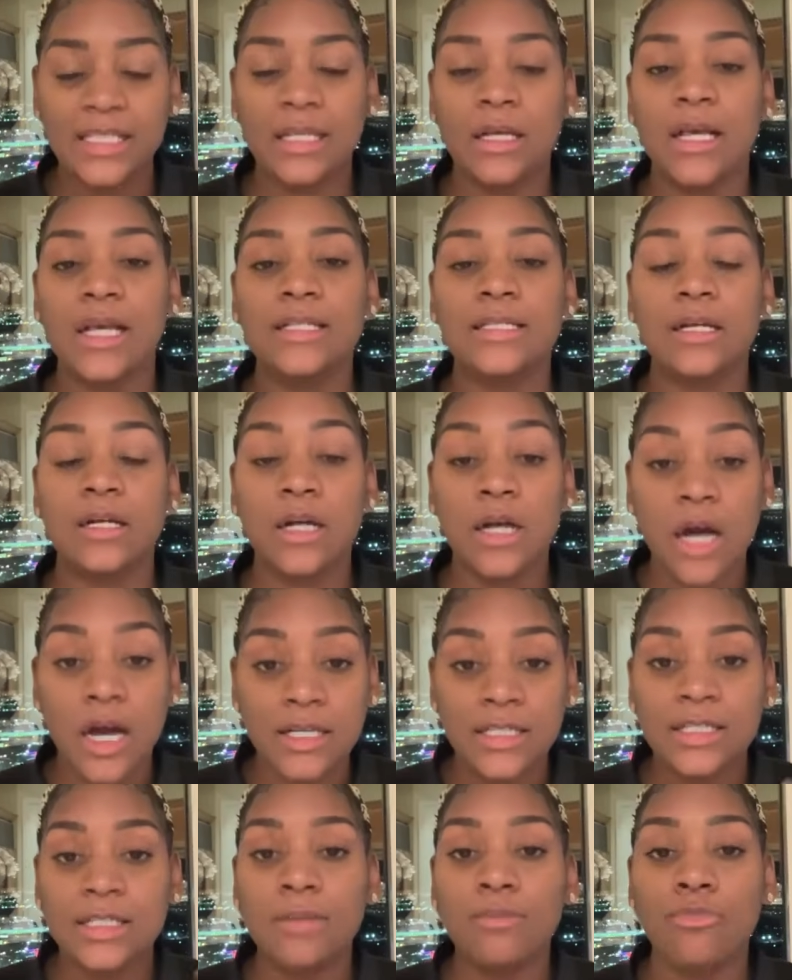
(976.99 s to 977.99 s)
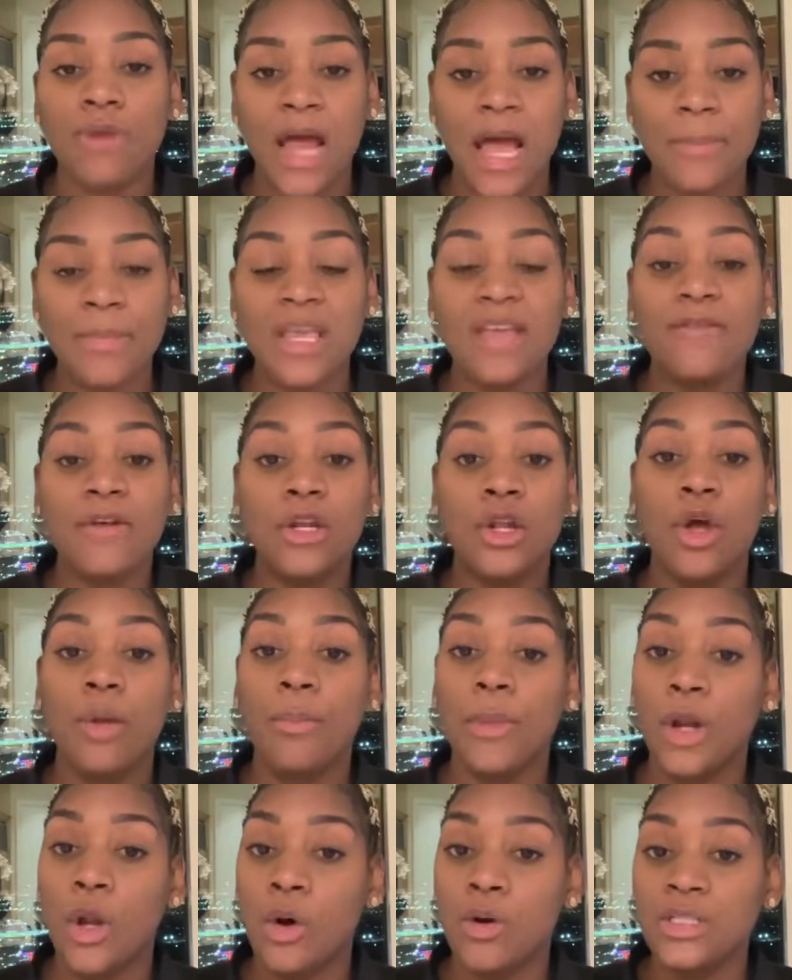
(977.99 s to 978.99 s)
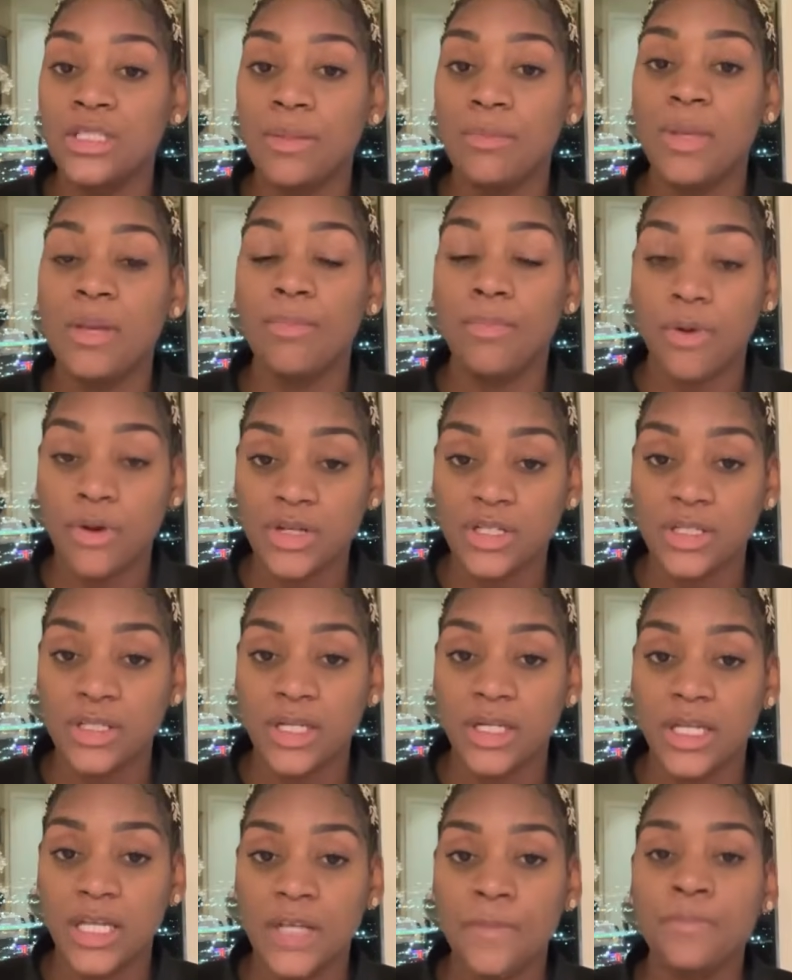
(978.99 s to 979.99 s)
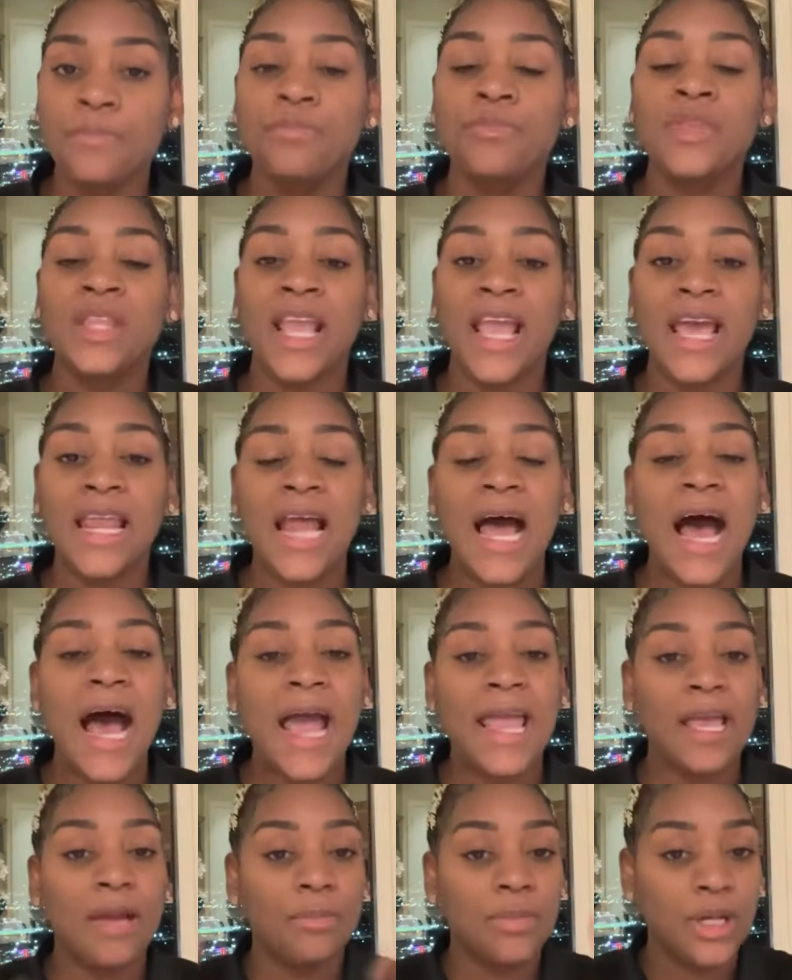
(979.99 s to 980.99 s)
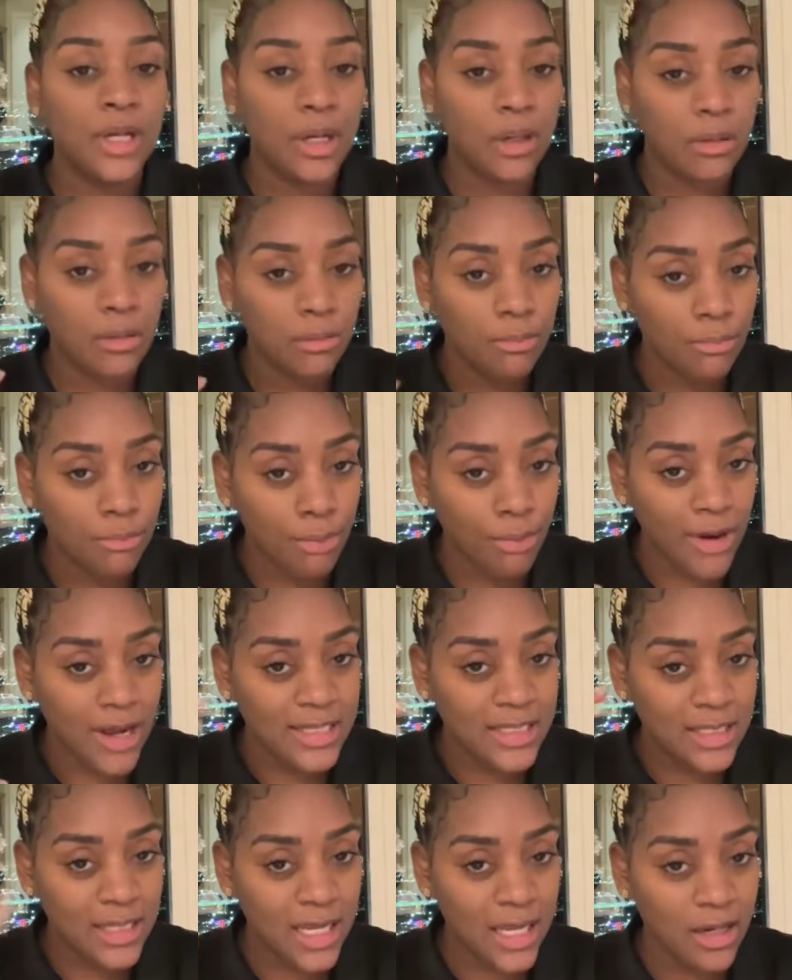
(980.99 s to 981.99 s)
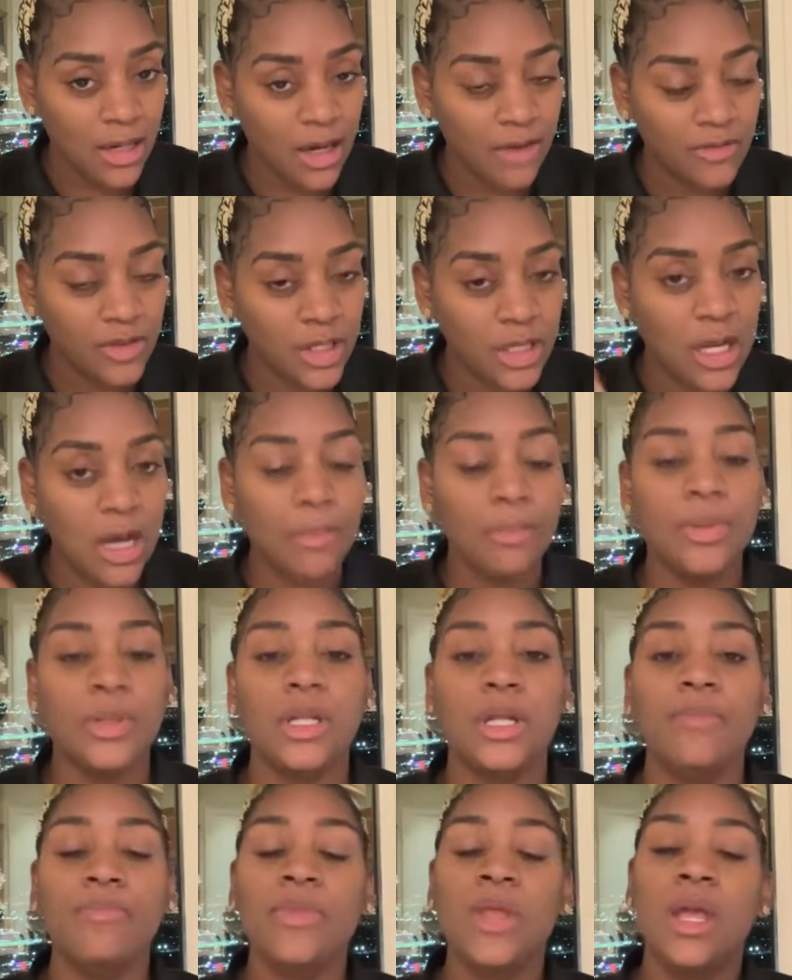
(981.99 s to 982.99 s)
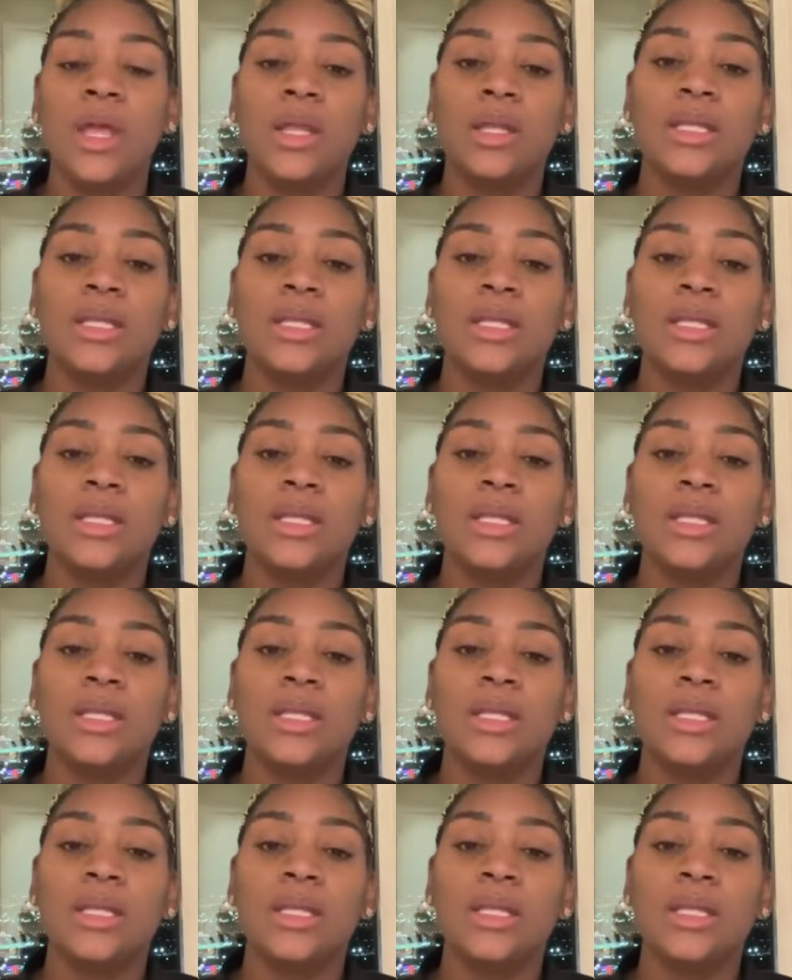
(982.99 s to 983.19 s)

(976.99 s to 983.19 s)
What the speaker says: It's a custom wrap, even though it belonged to me personally, and I am the president of the company.